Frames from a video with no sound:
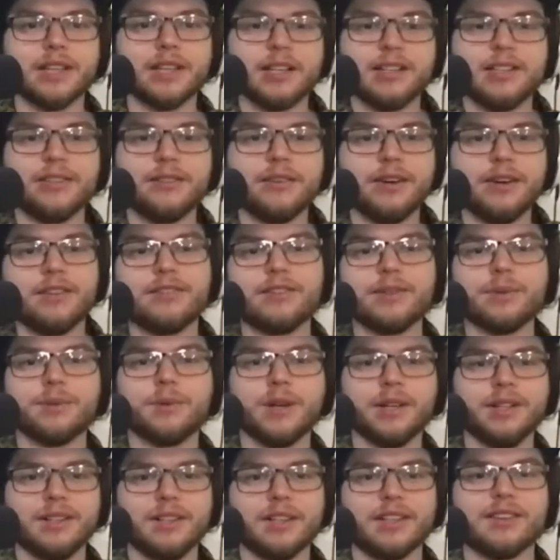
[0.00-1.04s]
you never
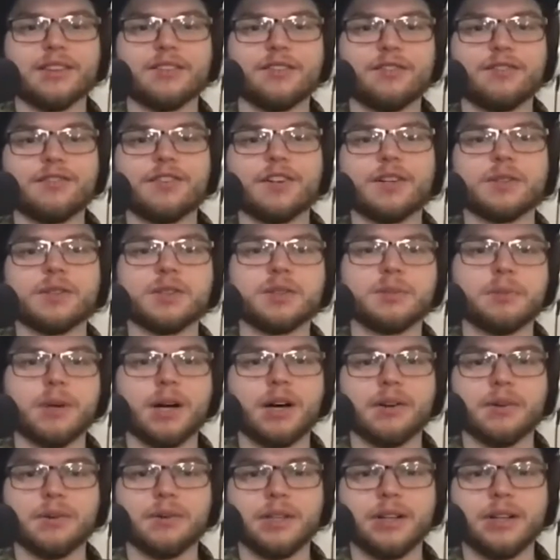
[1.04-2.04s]
want like the first model year.